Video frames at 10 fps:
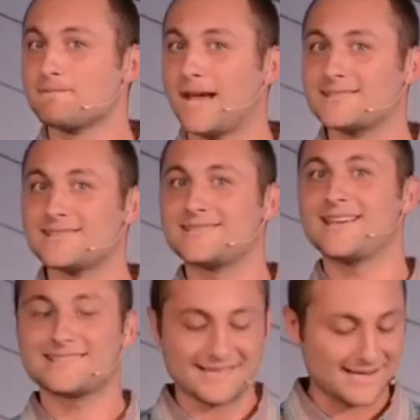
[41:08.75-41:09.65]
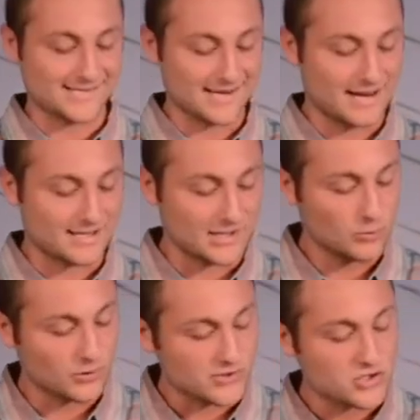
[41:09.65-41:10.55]
As it says in Isaiah, He
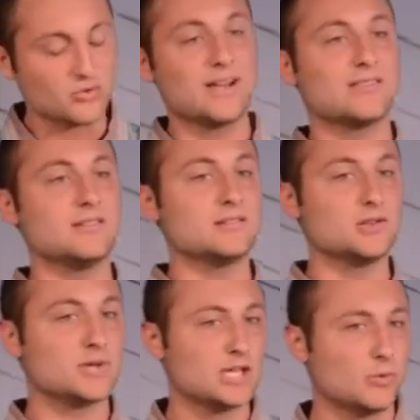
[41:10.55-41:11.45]
will strengthen you, He